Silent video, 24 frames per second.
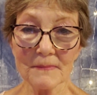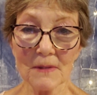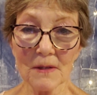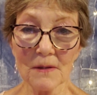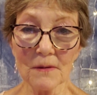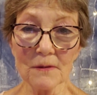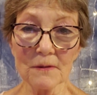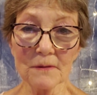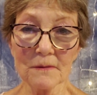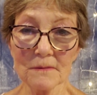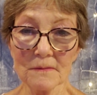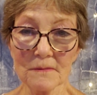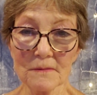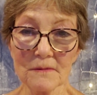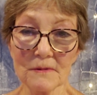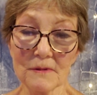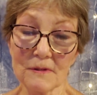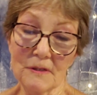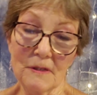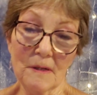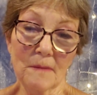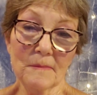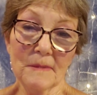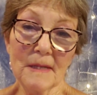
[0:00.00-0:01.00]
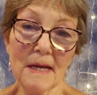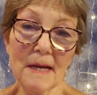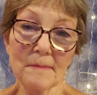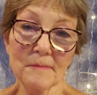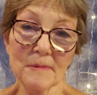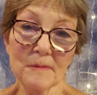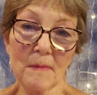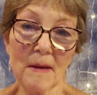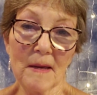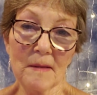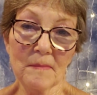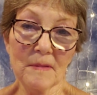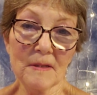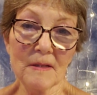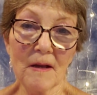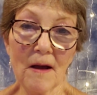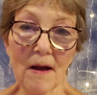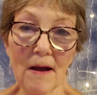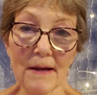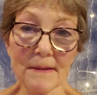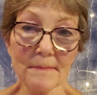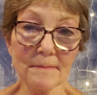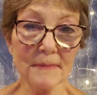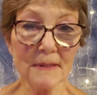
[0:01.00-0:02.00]
or sometimes maybe
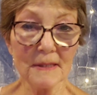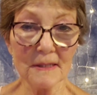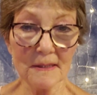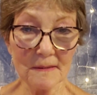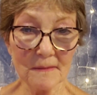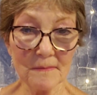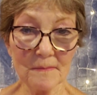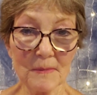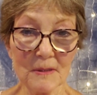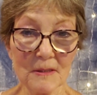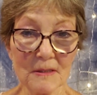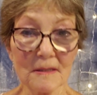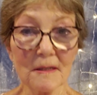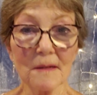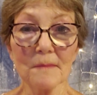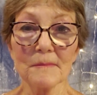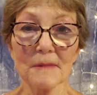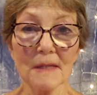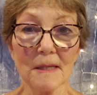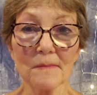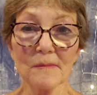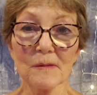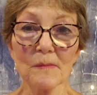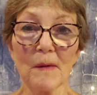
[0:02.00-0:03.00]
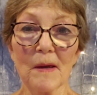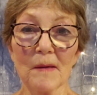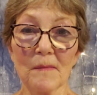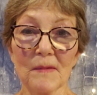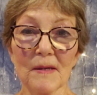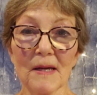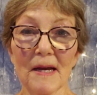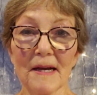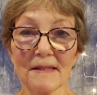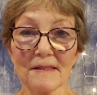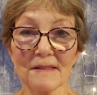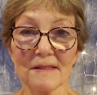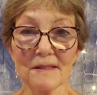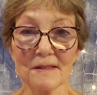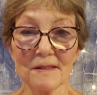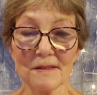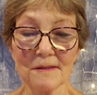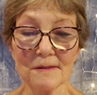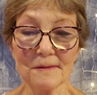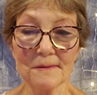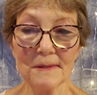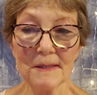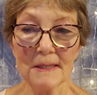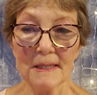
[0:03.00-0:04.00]
not, but sometimes maybe I
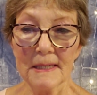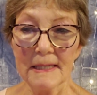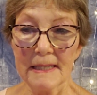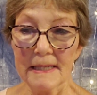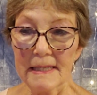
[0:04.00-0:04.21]
do.